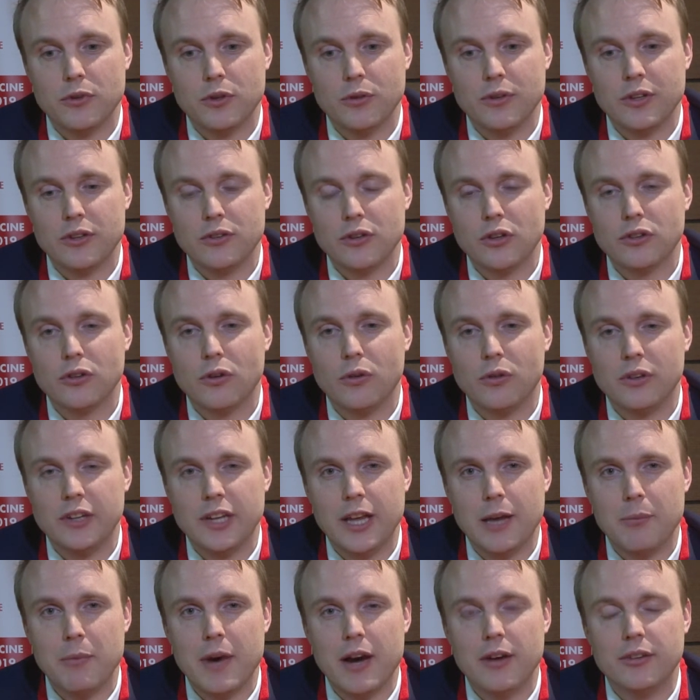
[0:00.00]
So it's not
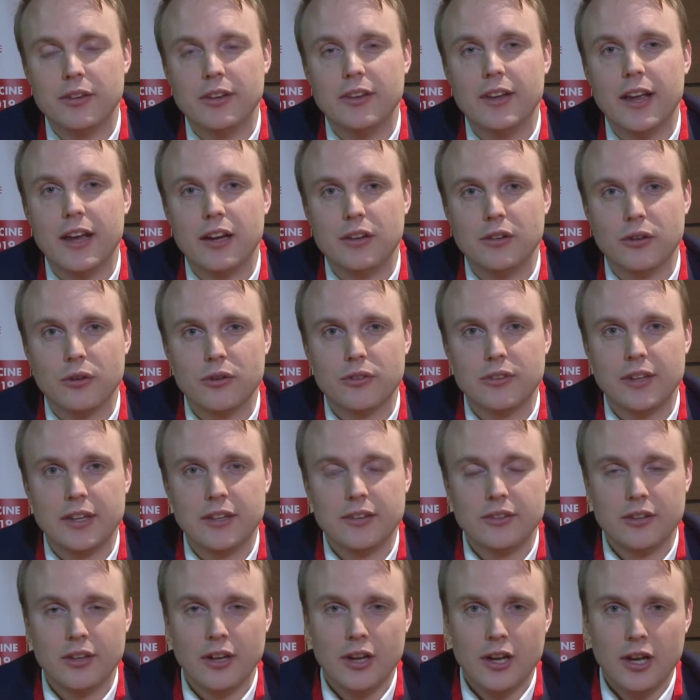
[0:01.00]
only about
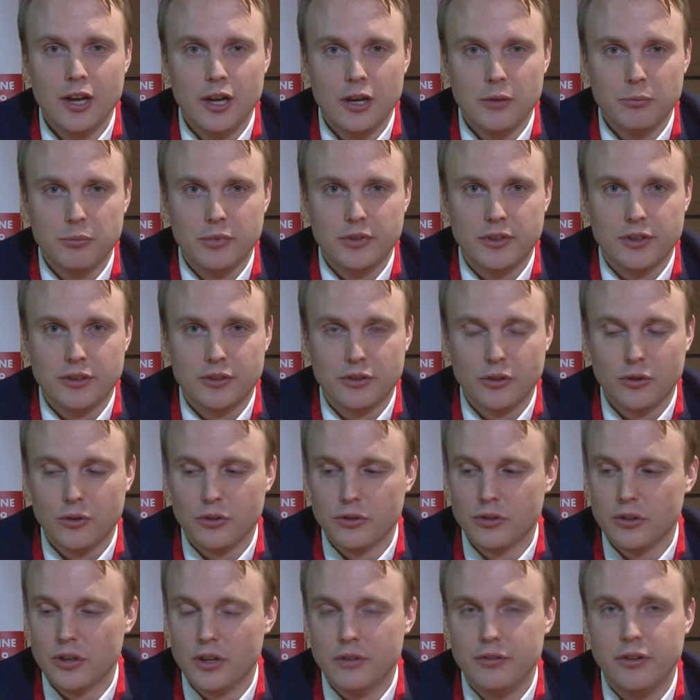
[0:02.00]
diagnostics, but there's
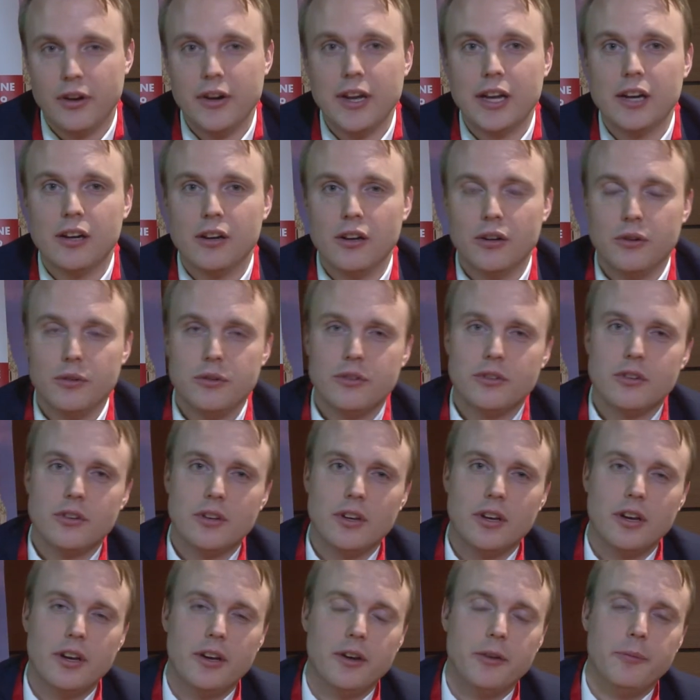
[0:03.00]
also a very close
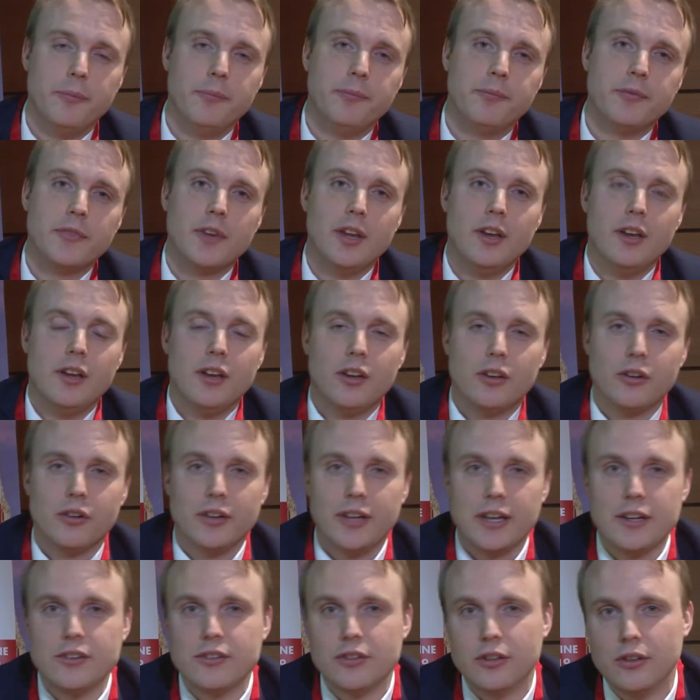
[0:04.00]

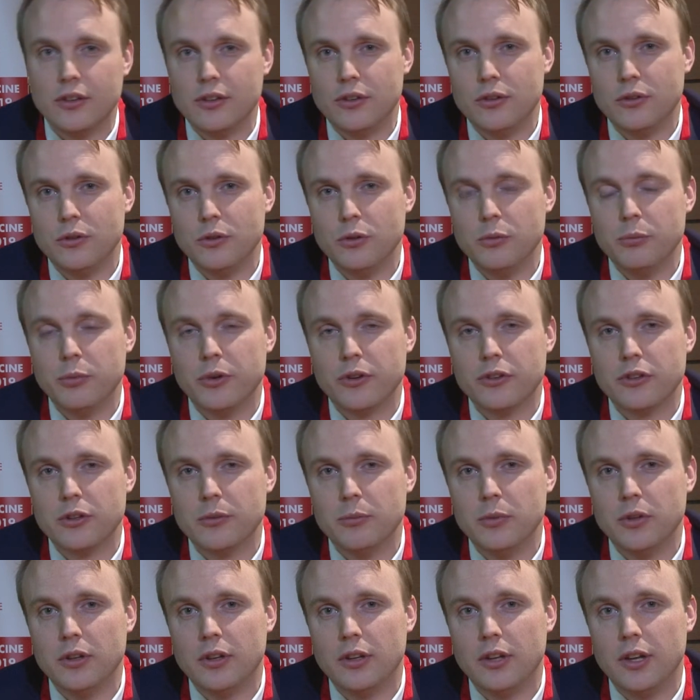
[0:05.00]
connection to
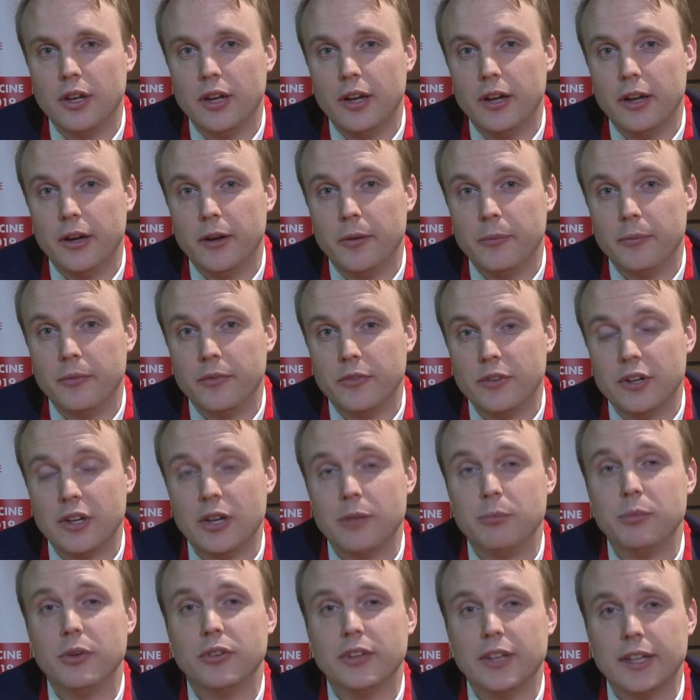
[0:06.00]
possible
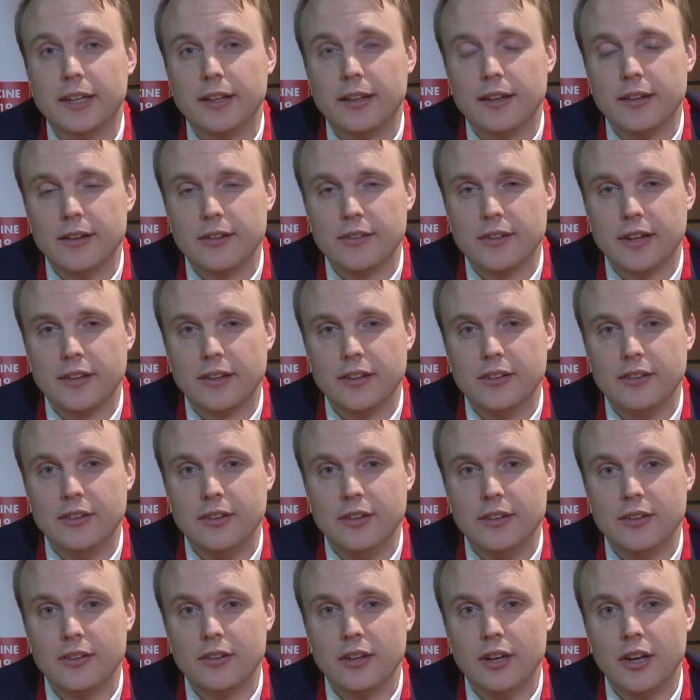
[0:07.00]
therapeutic
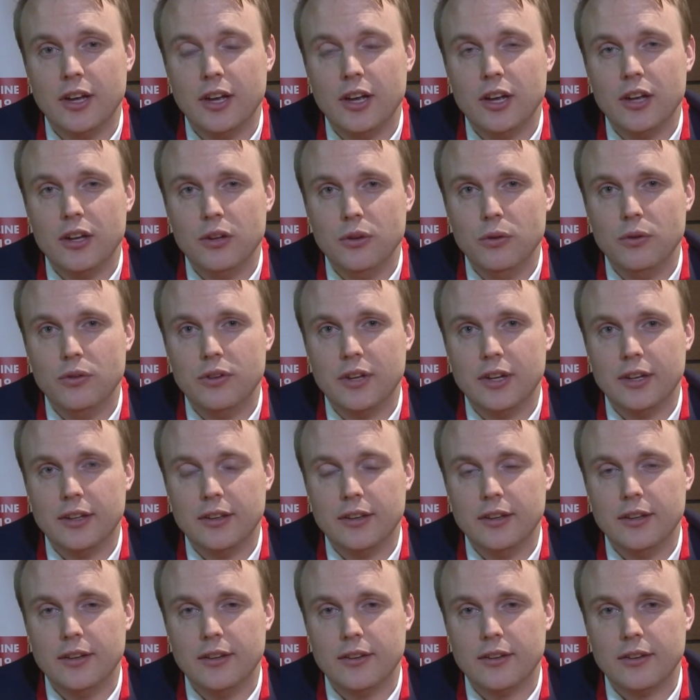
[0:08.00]
strategies
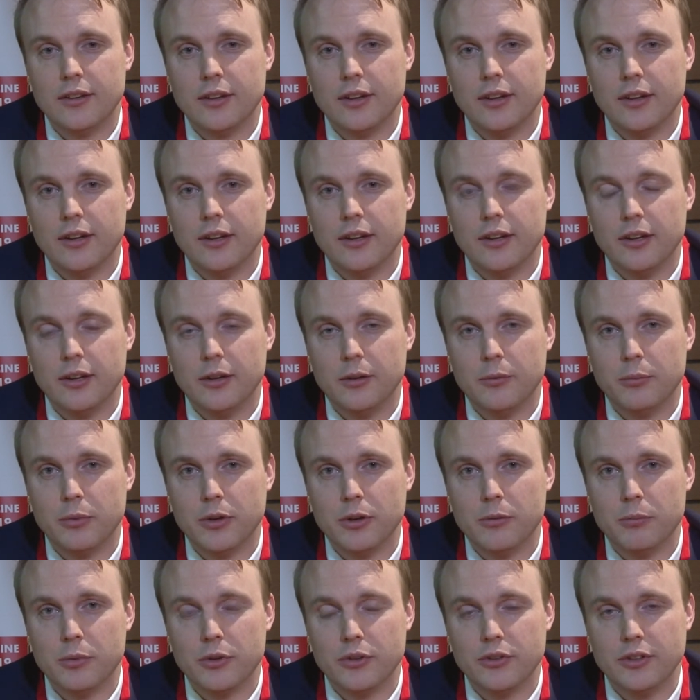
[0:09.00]
using this
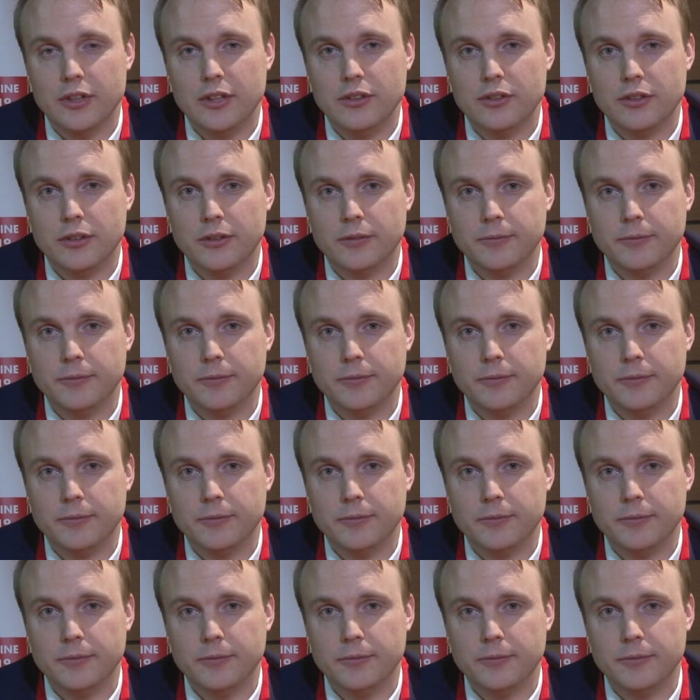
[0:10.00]
procedure.